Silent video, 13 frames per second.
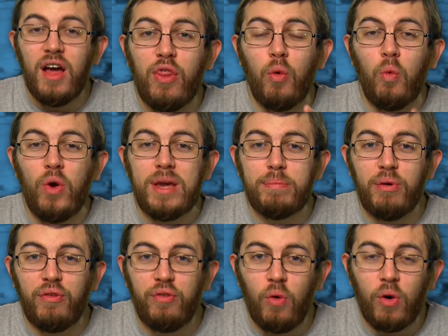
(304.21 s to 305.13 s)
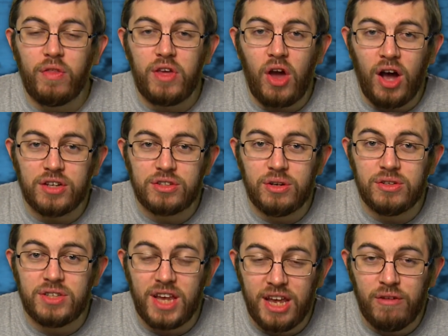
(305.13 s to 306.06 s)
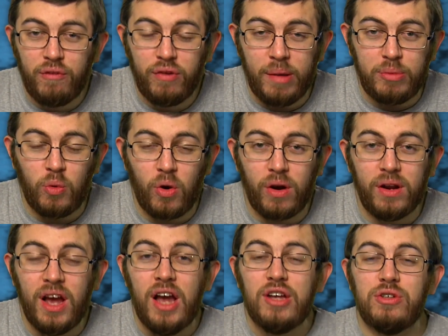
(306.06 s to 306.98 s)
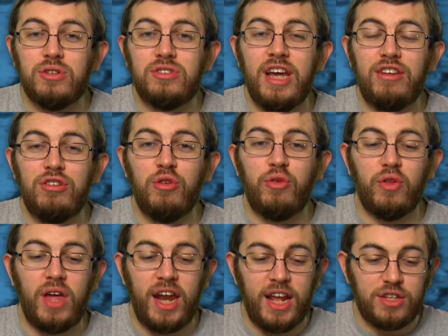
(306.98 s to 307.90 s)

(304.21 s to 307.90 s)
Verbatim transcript: the week before the Oscars in February. So stay tuned for that.